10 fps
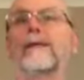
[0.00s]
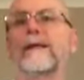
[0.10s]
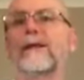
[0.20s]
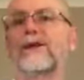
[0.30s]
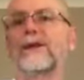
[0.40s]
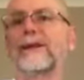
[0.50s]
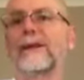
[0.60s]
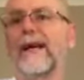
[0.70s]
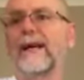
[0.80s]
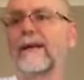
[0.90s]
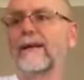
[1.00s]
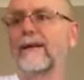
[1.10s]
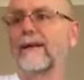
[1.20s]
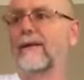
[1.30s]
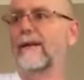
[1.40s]
signatures set
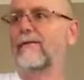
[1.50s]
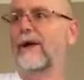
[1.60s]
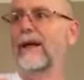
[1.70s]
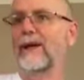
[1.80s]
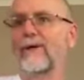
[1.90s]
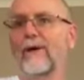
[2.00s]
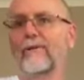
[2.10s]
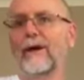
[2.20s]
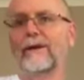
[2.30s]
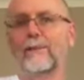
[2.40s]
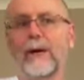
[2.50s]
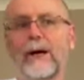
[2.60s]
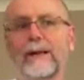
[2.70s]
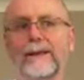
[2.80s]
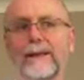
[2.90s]
the value of those
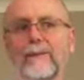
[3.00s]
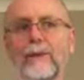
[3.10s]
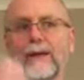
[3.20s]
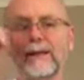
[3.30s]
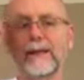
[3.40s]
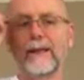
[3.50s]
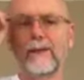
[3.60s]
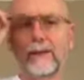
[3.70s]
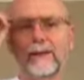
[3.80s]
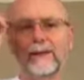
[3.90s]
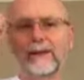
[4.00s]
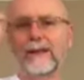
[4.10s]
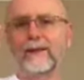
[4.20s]
bars, and basically when you see a